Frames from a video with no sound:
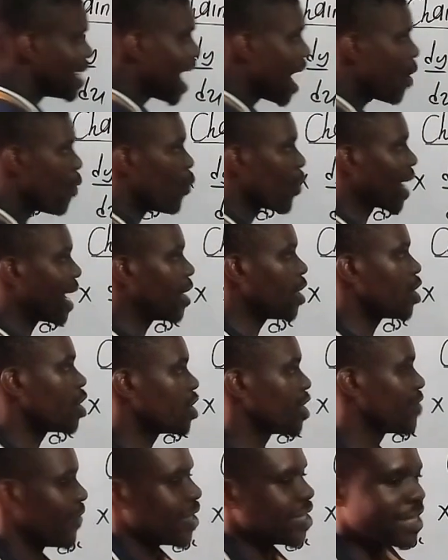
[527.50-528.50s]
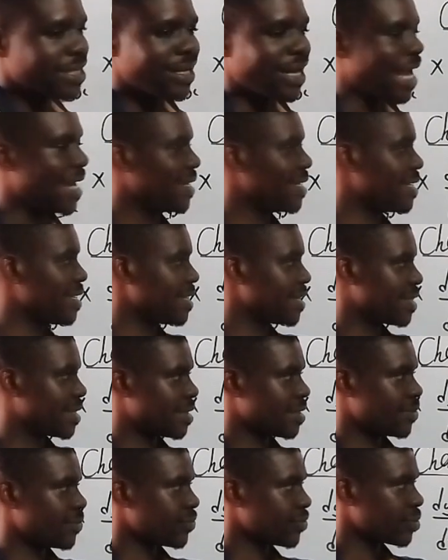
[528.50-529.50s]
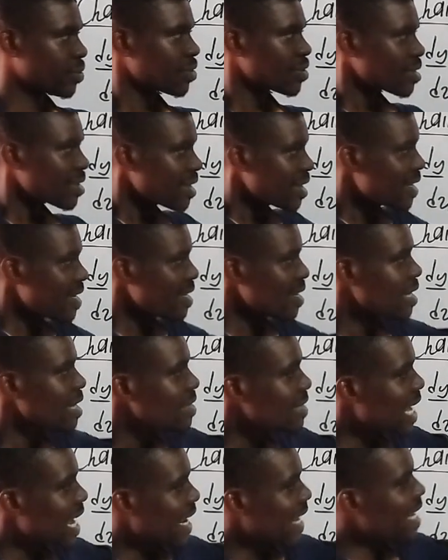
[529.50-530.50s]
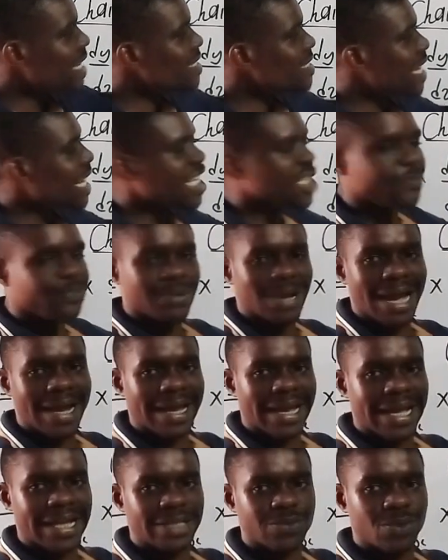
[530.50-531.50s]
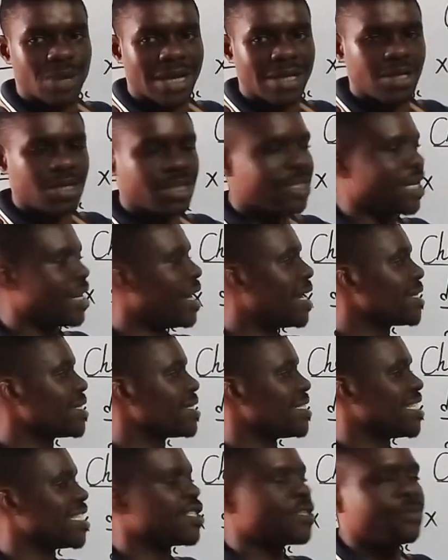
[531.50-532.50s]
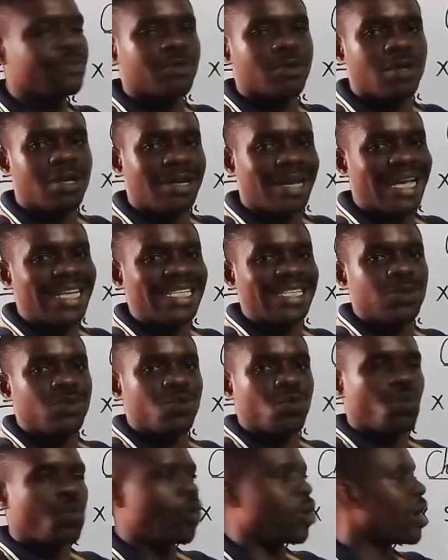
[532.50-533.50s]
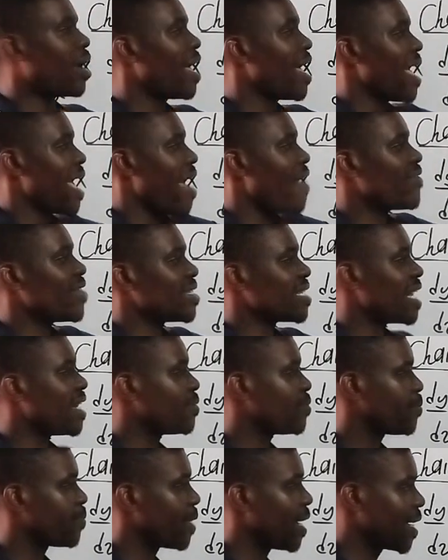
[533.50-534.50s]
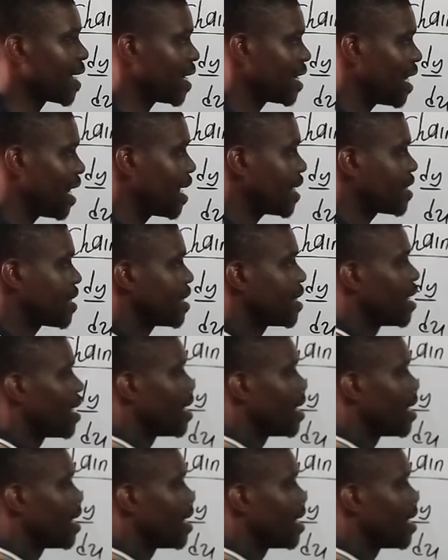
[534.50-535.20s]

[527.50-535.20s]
Now we cannot just differentiate like this. Now inside this bracket, you can just let what inside this bracket, let